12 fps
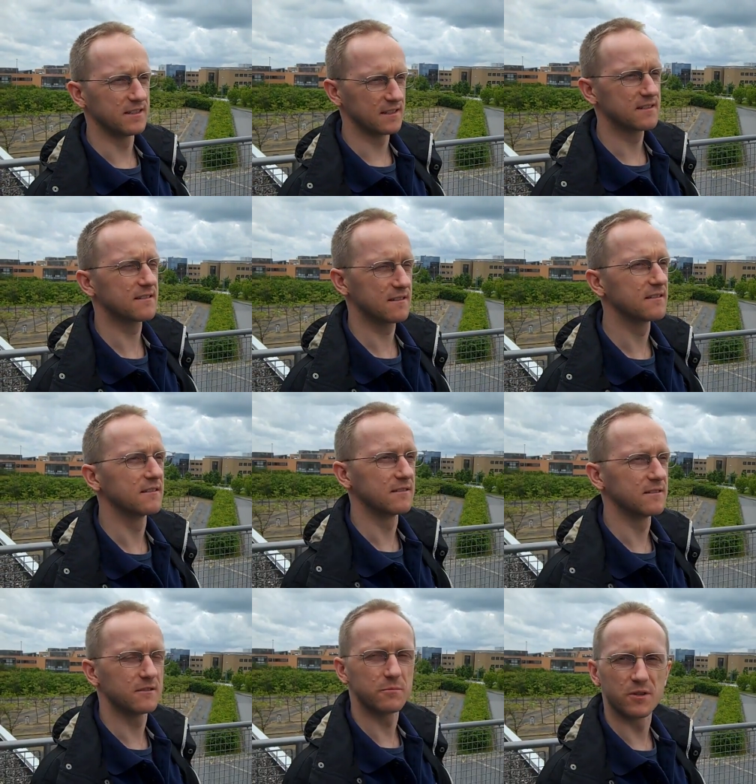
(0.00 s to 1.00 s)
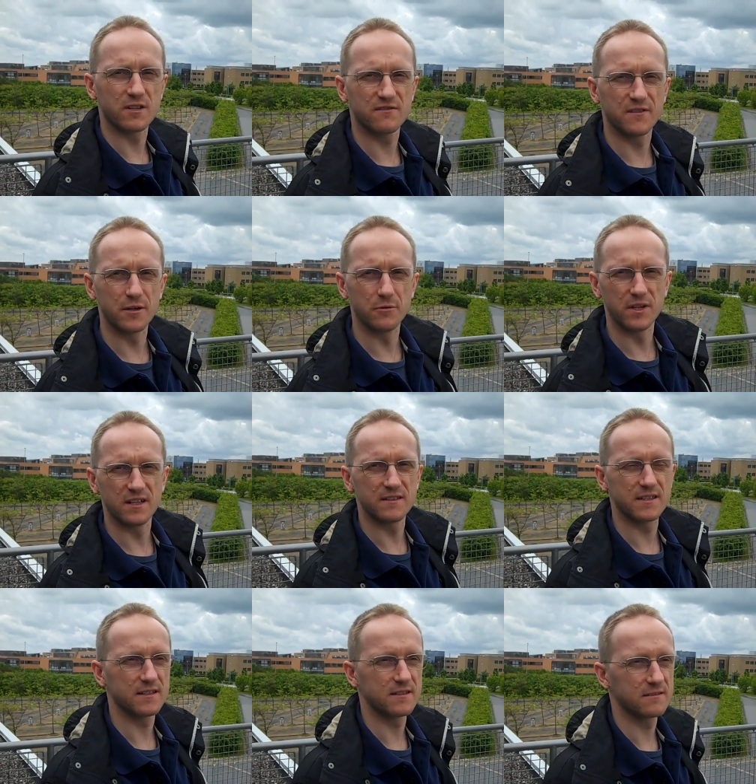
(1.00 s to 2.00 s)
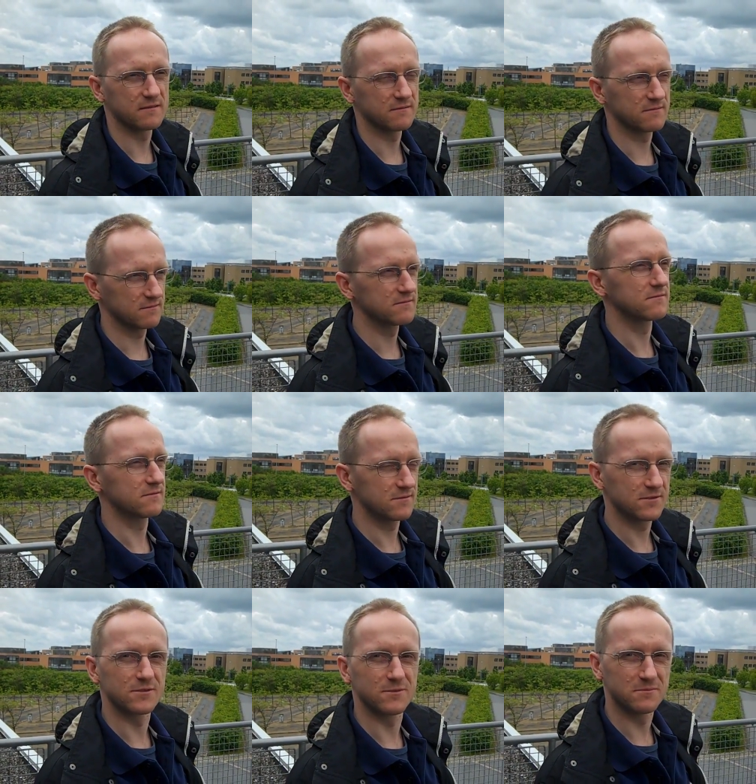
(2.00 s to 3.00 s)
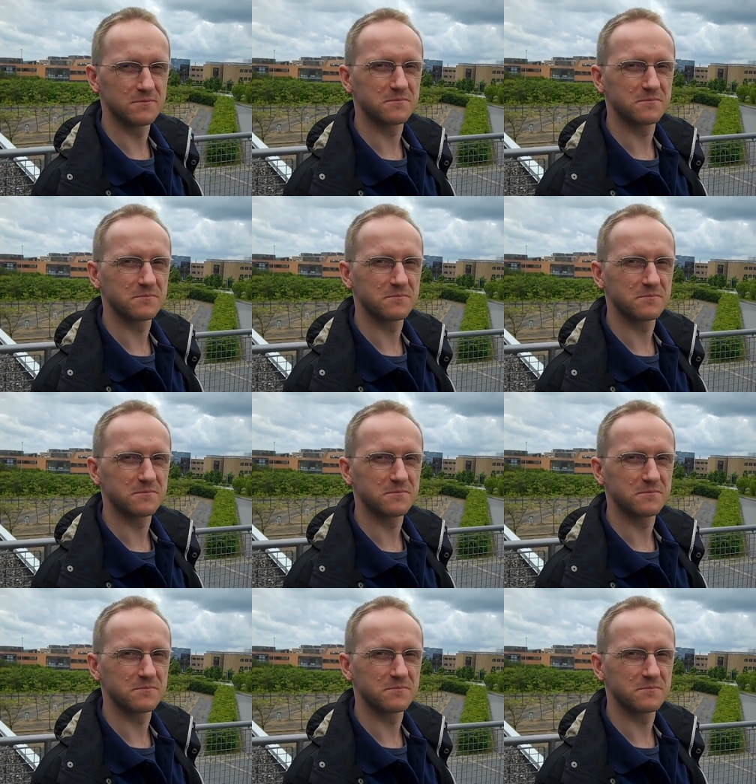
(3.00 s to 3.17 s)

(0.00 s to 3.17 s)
That's it works very well there. So.